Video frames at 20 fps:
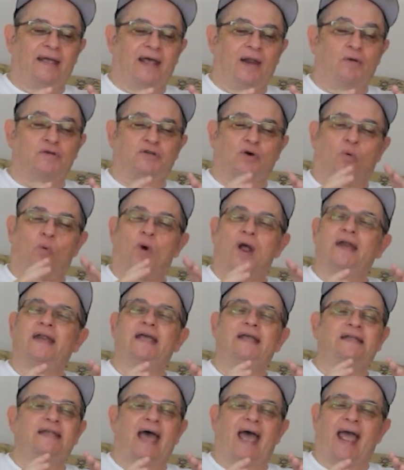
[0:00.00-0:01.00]
It was a
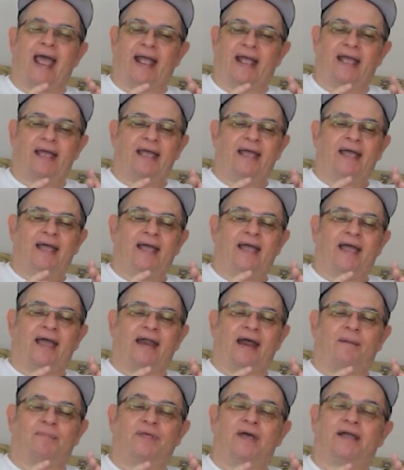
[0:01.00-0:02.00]
windy day.
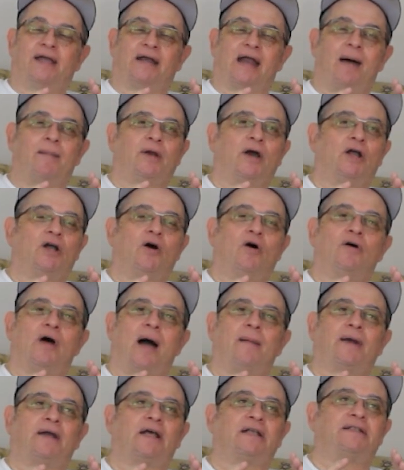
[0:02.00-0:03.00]
And I'm thinking, I'm going to go,
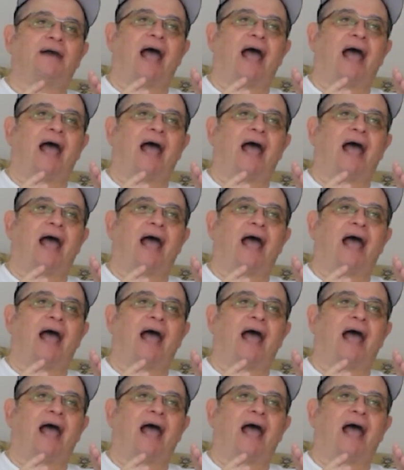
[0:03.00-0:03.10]
I'm going